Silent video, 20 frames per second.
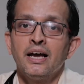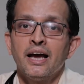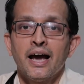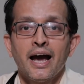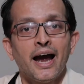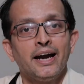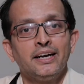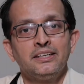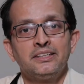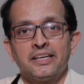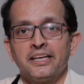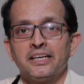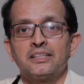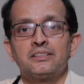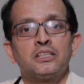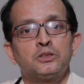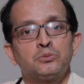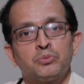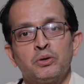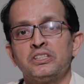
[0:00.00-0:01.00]
and take
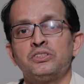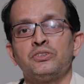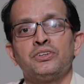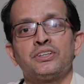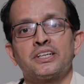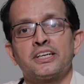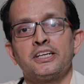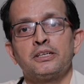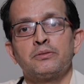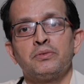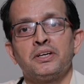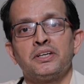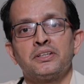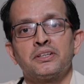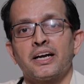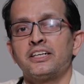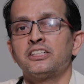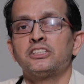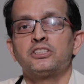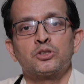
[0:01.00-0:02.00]
the specific treatment
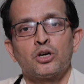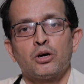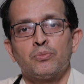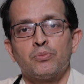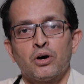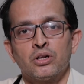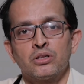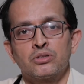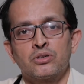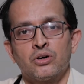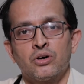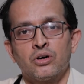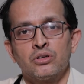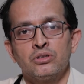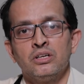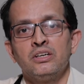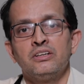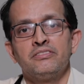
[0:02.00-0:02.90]
and stop alcohol